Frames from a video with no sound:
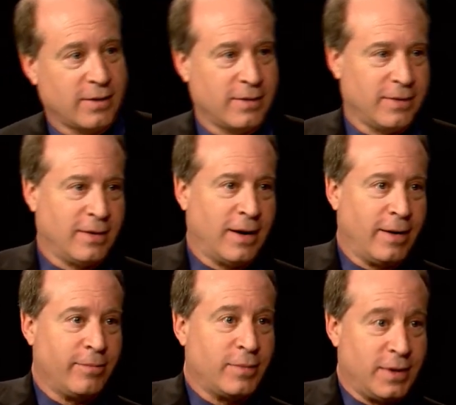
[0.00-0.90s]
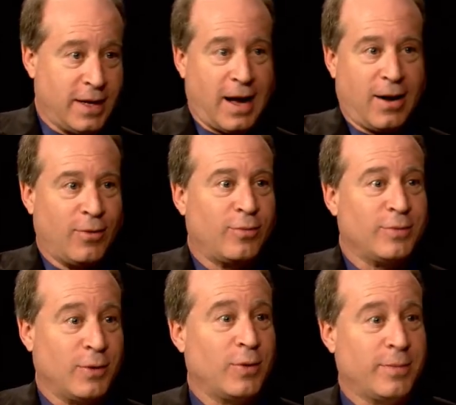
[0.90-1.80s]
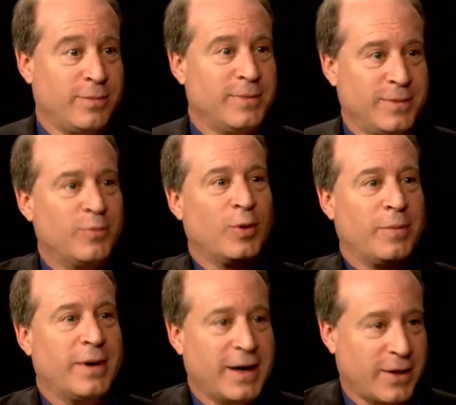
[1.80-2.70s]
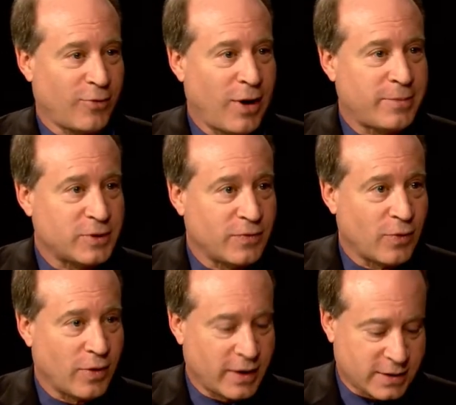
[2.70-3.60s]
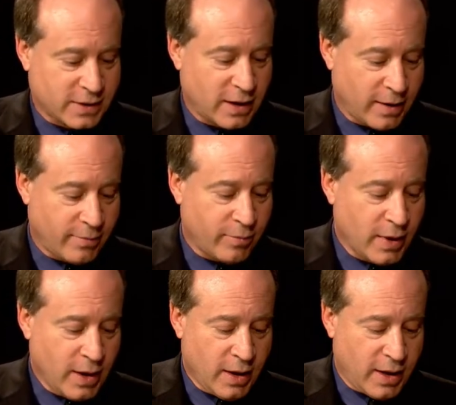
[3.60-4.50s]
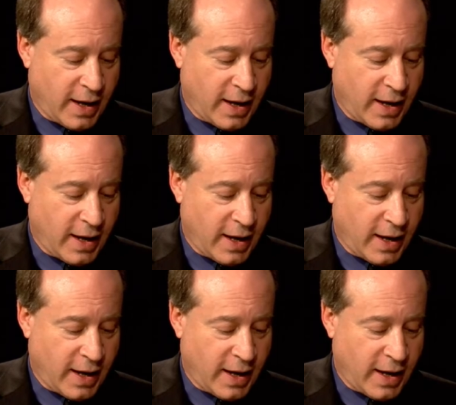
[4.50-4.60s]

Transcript: Mm-hmm. Um, now there would have would have been another option for That's us. Right. Um, That's right.